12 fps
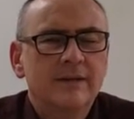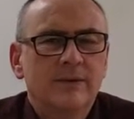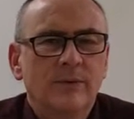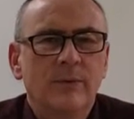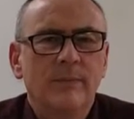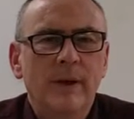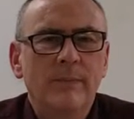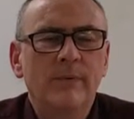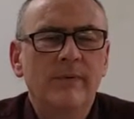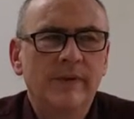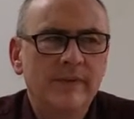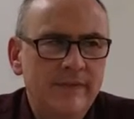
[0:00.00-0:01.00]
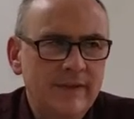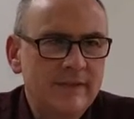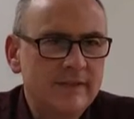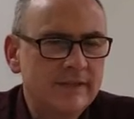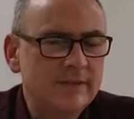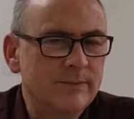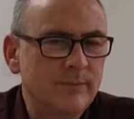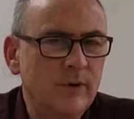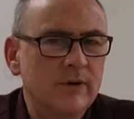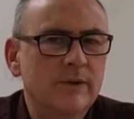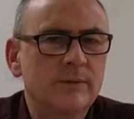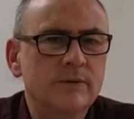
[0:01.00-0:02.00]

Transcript: to remember that this is a book that